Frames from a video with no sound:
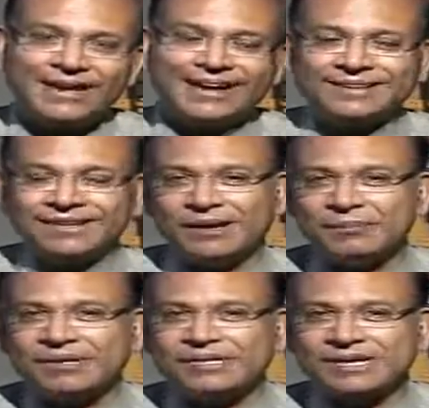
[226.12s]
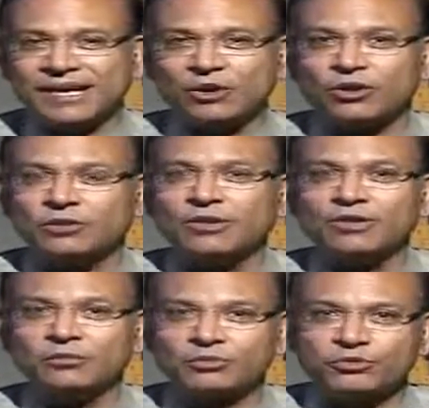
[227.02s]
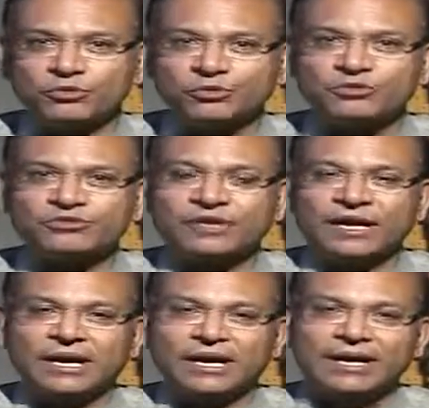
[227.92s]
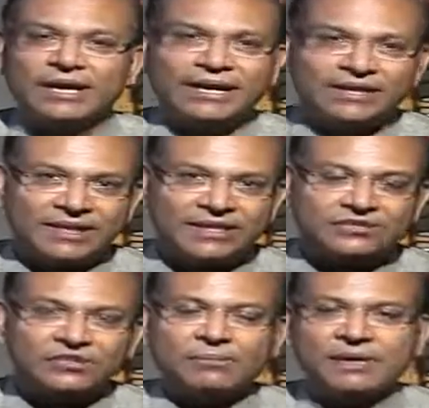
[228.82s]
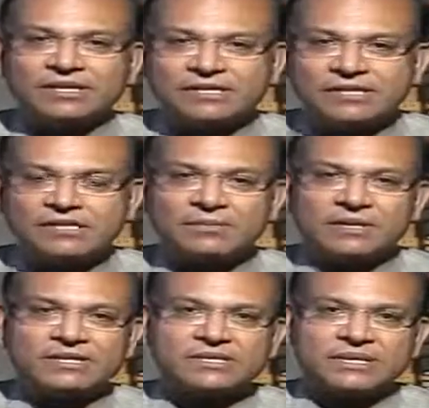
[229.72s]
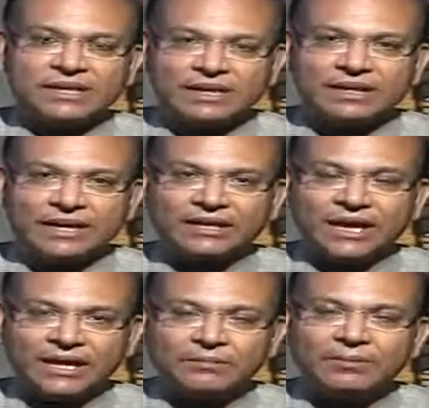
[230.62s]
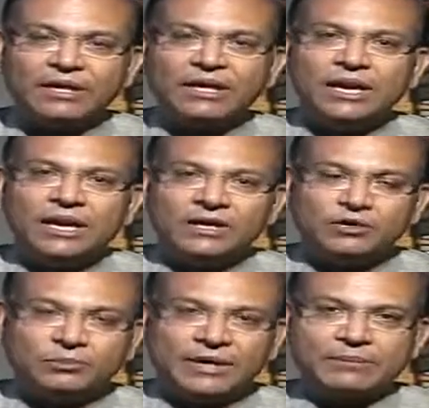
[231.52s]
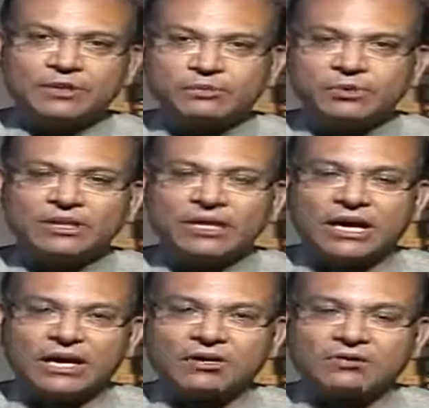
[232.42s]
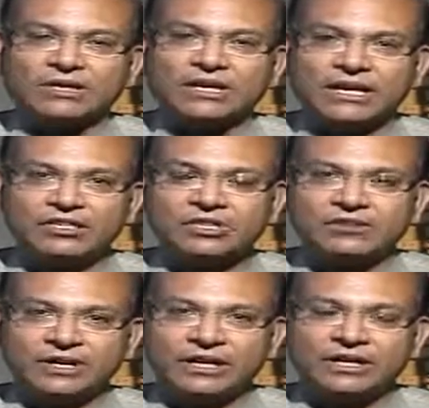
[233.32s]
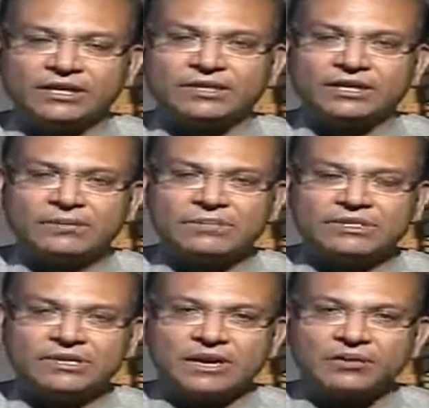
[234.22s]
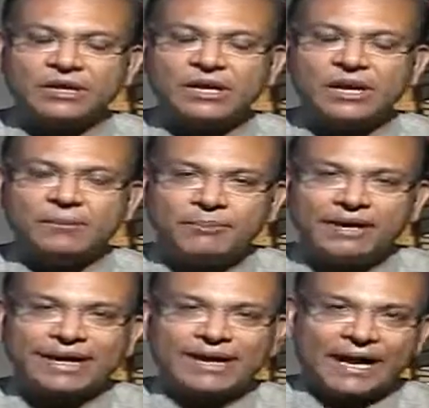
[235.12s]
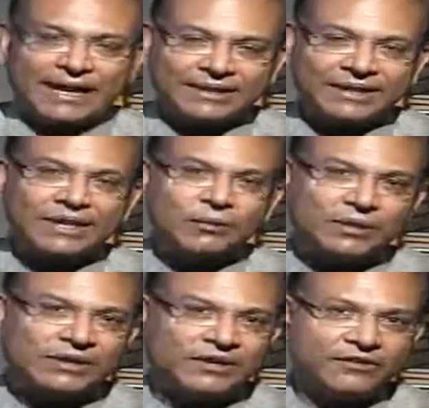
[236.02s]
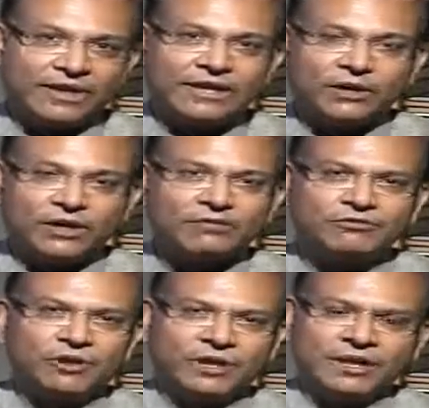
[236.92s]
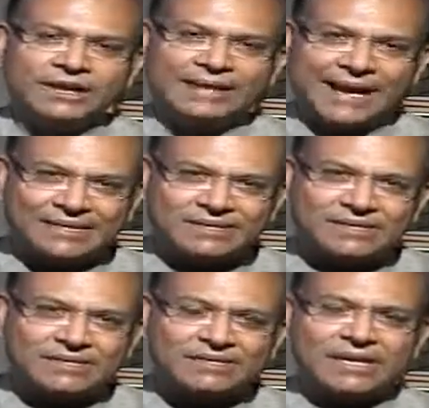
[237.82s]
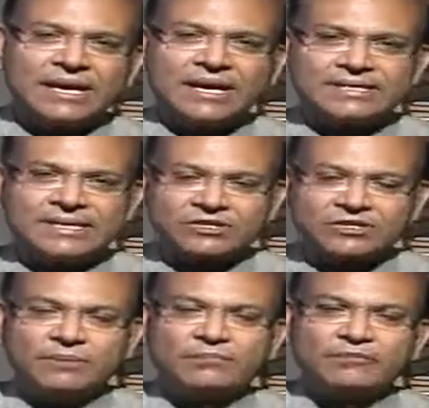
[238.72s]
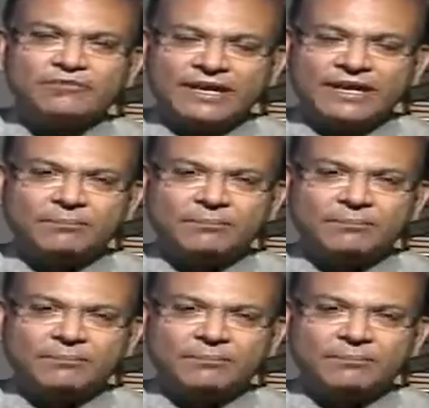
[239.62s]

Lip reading: And the numbers are not going to improve in the next 3 months, 6 months. It will take time to be able to pull the car out of the ditch and really turn the numbers around. But I think what they're really looking for, and in that sense, it's actually very